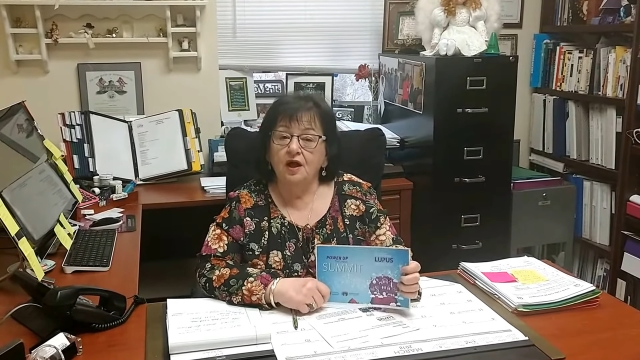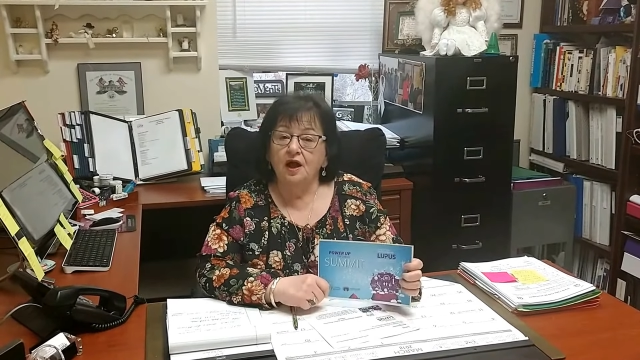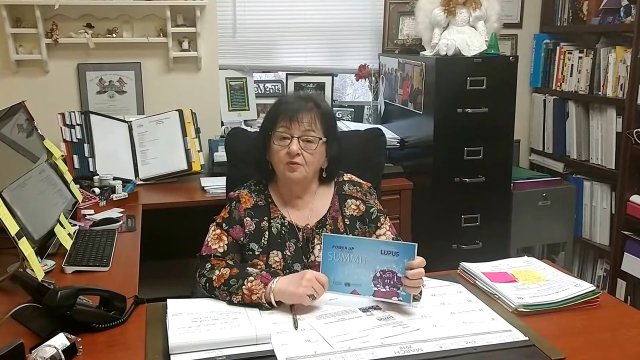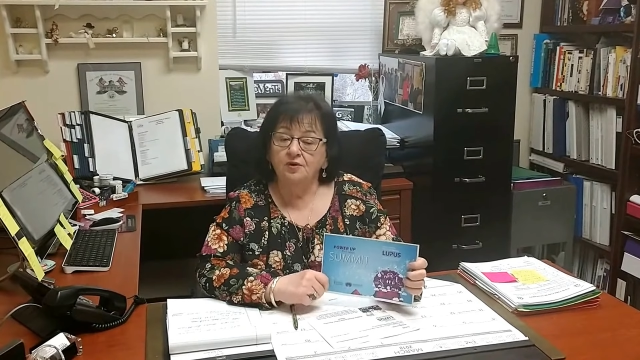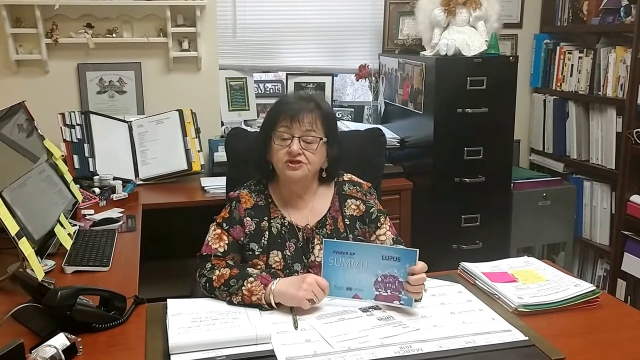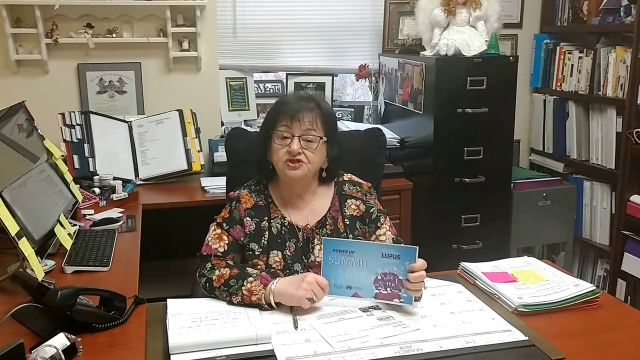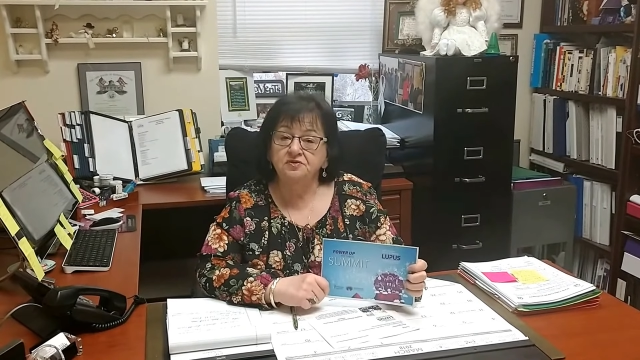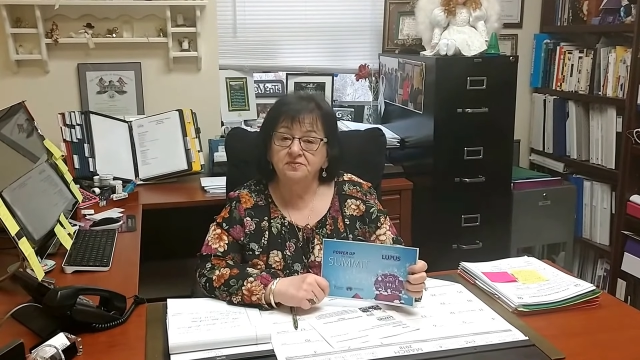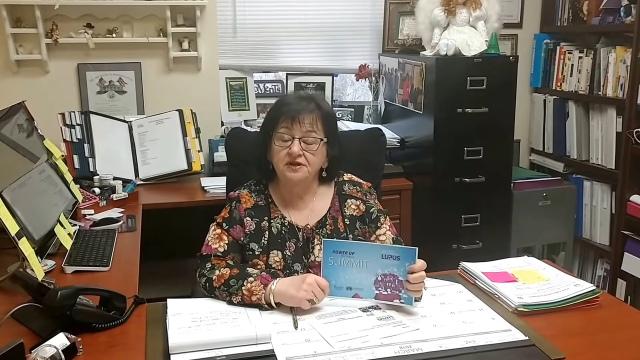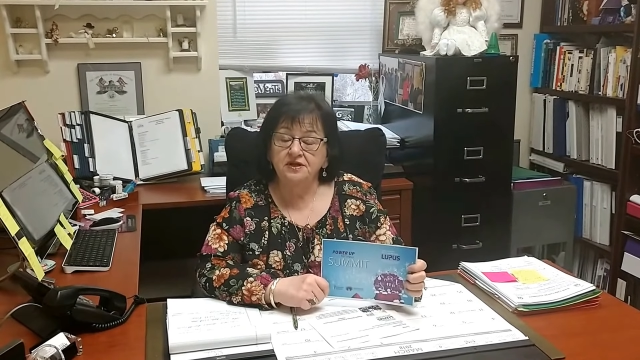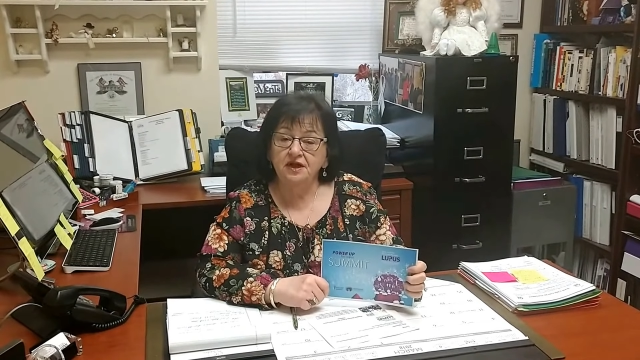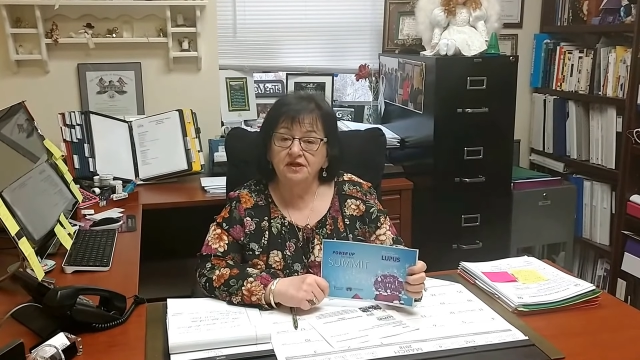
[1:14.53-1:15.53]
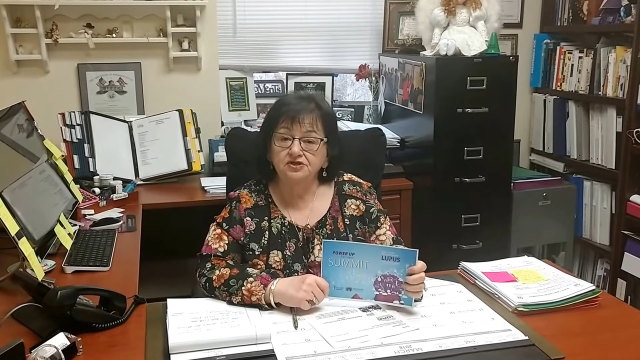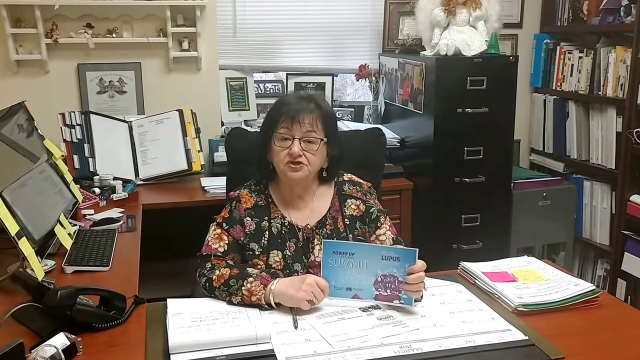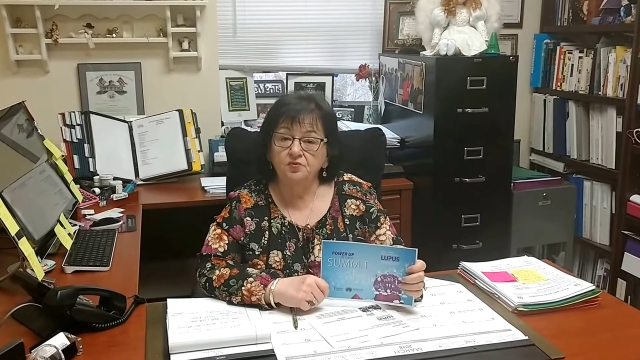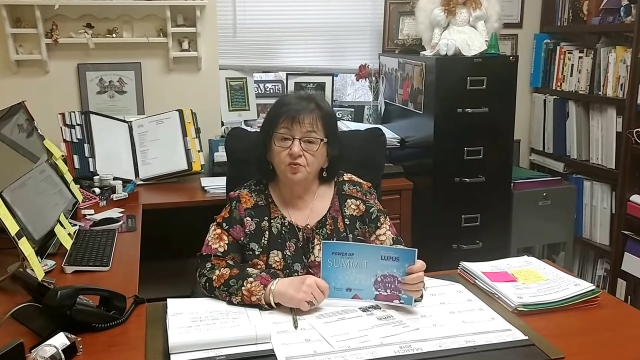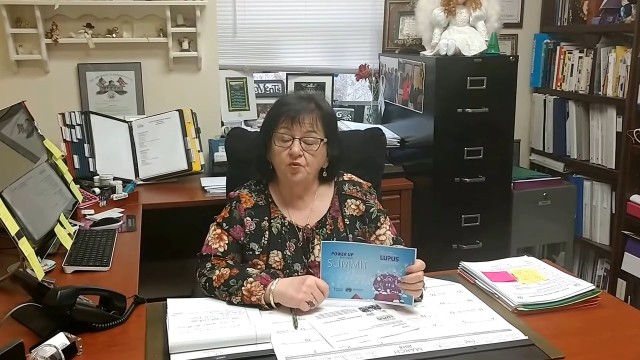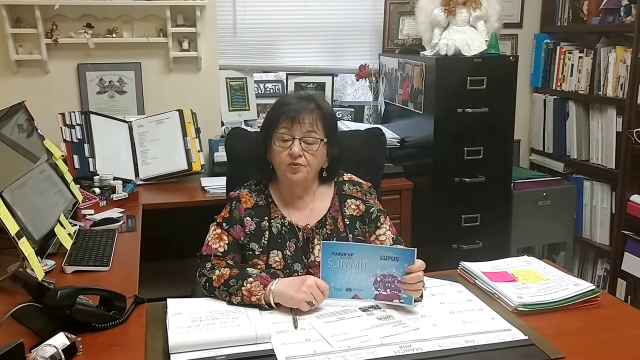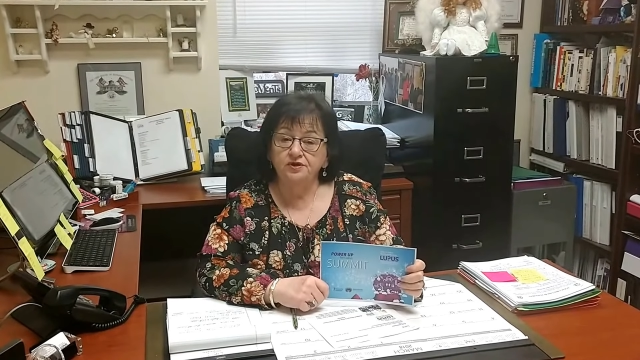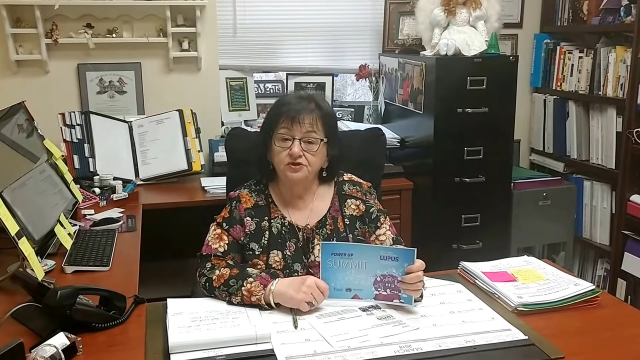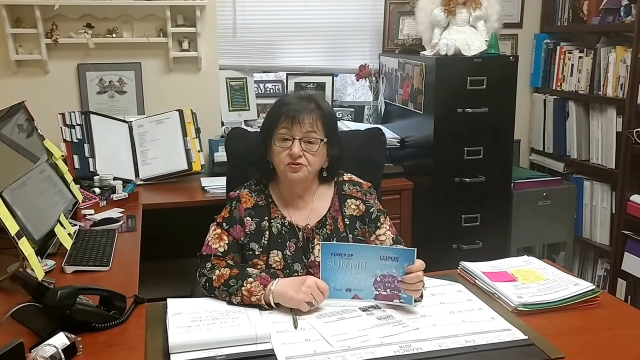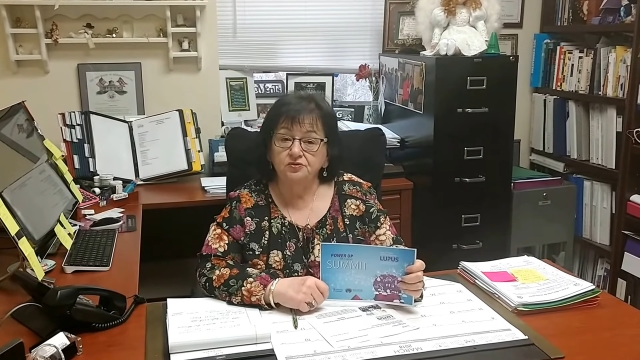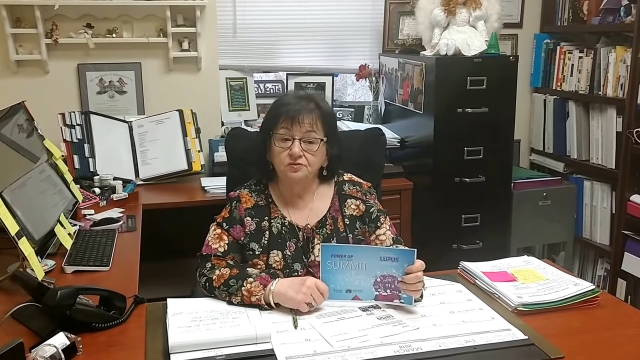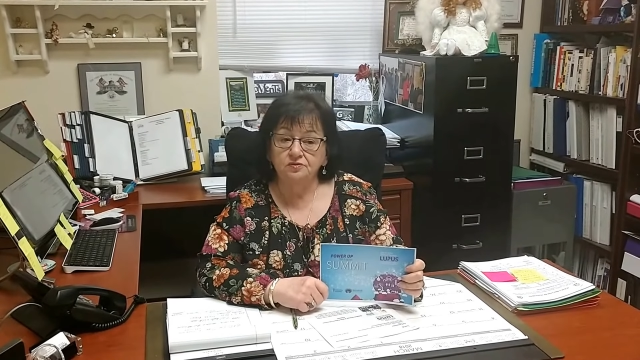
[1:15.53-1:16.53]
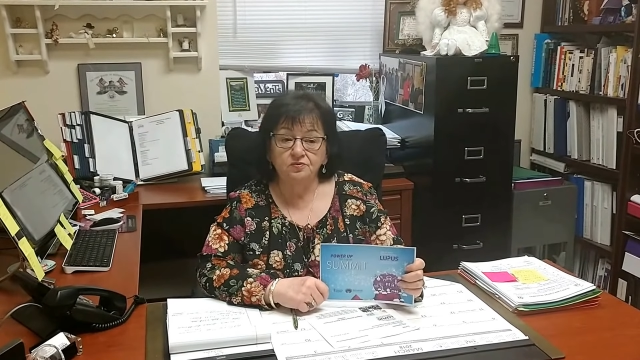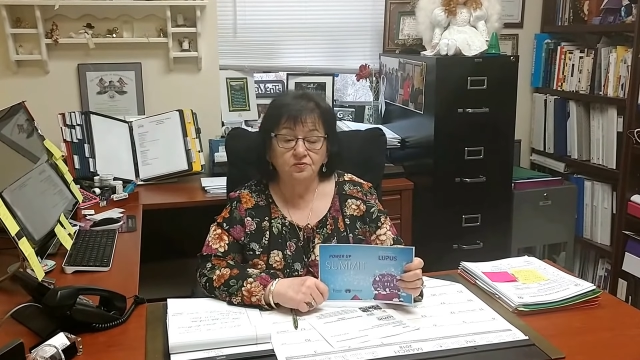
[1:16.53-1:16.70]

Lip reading: I want you to be engaged in what we do.